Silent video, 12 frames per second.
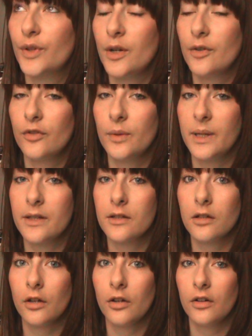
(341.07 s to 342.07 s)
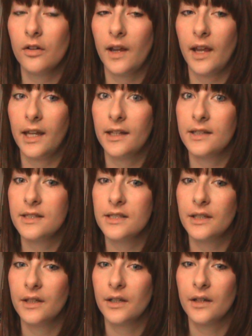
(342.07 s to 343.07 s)
or 4 weeks ago, and
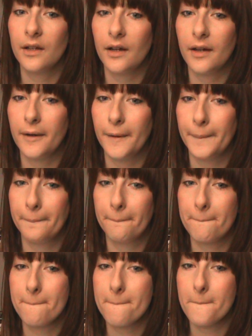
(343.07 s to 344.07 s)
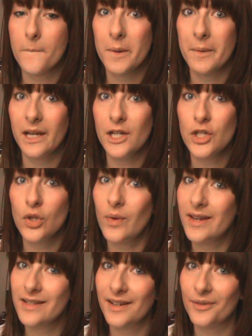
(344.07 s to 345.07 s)
we waited 2
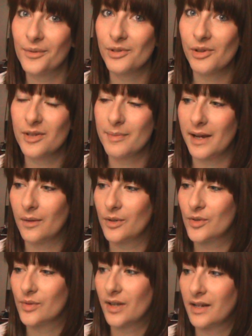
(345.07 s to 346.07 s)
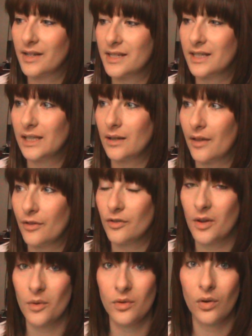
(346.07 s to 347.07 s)
weeks to get the results back, which was kind of silly. I thought
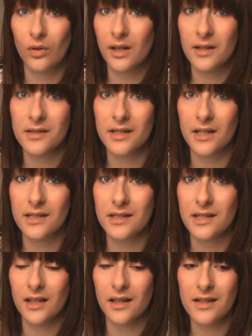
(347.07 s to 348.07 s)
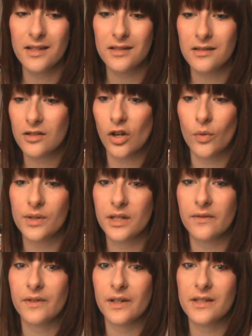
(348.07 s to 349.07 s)
they would call us and tell us. Scott was
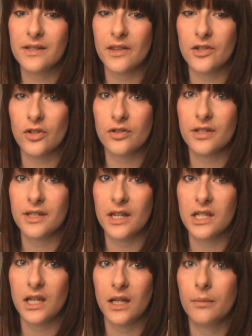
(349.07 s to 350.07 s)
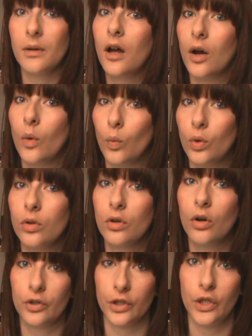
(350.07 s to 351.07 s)
convinced that the doctor said to him, "We'll
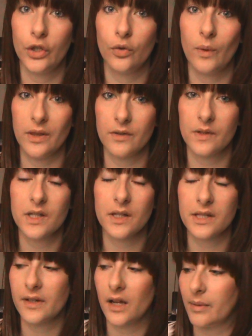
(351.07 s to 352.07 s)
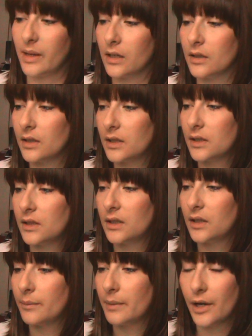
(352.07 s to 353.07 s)
call you when the results have come in."
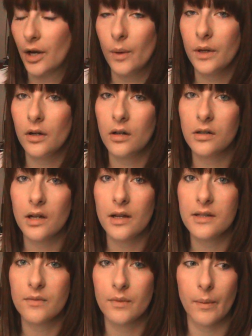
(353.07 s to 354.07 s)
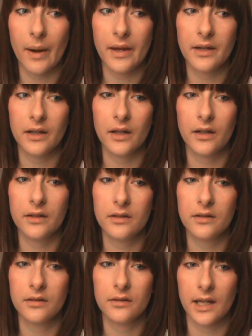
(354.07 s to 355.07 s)
But no one called us, so we waited
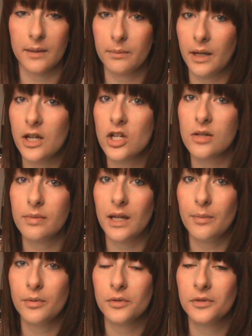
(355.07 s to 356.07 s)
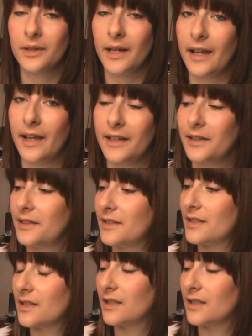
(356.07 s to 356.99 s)
like patient people, and